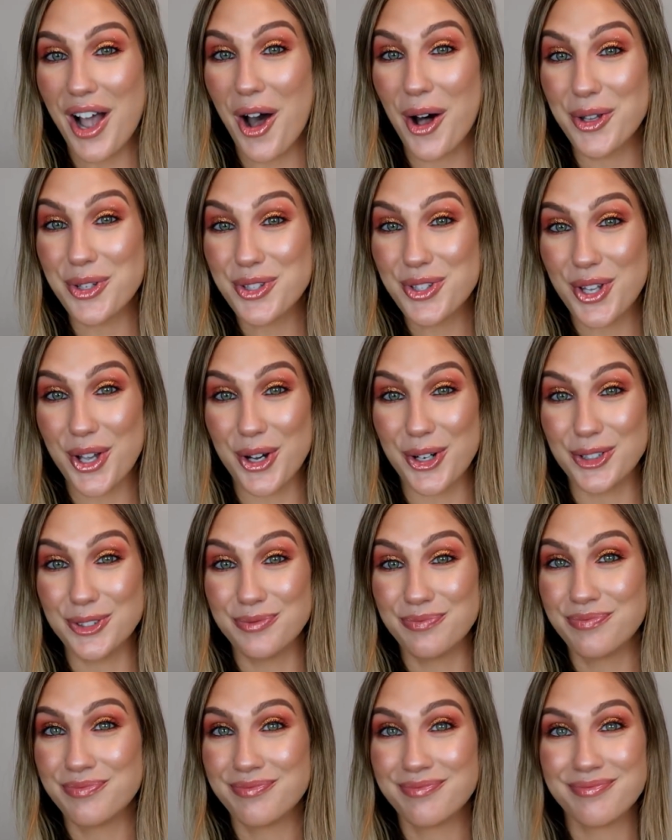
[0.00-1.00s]

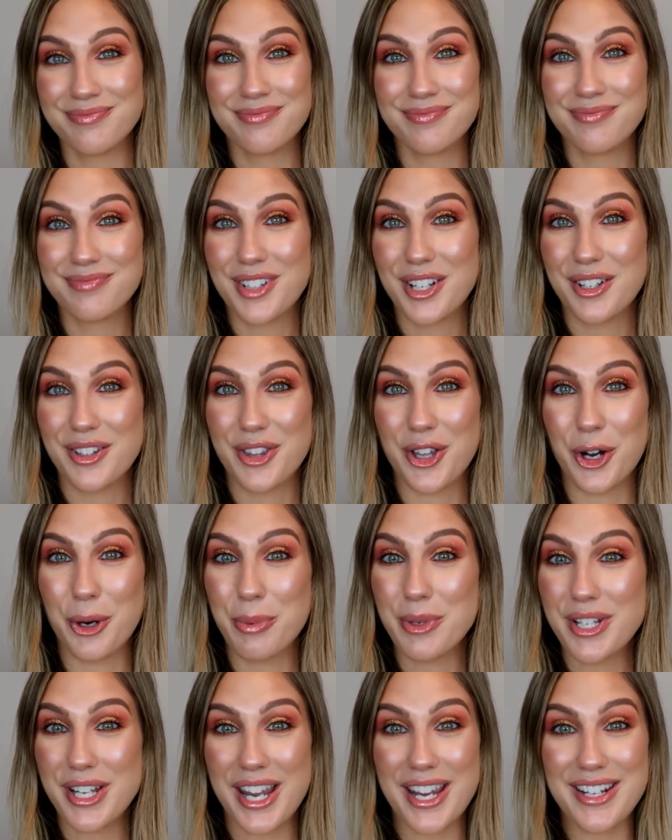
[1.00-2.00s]
Also, the
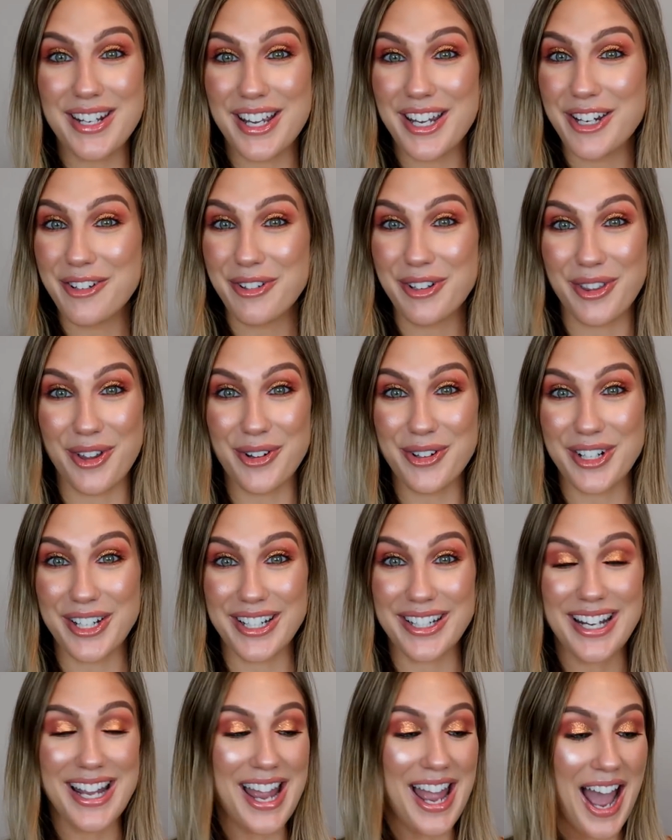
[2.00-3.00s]
Urban Decay Naked
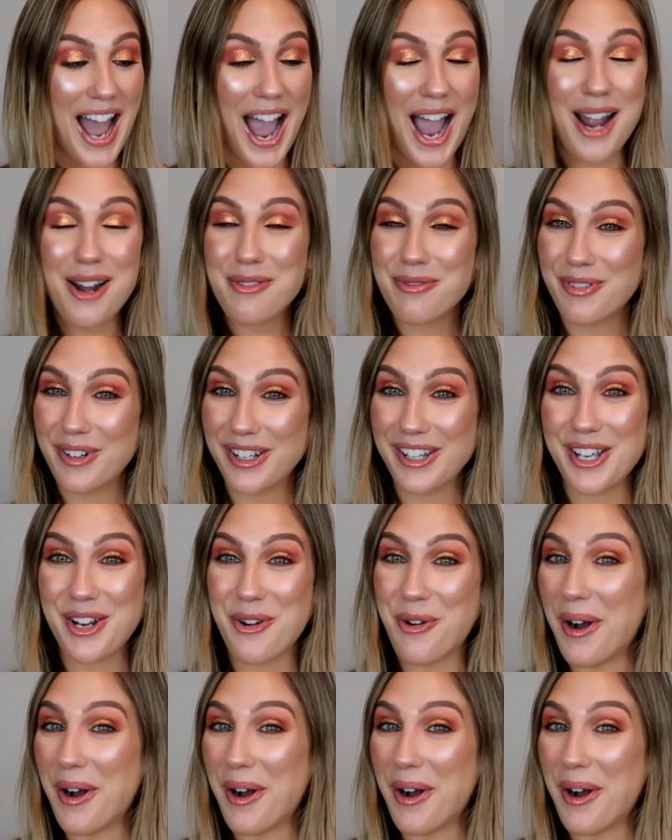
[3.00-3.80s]
Reloaded. I really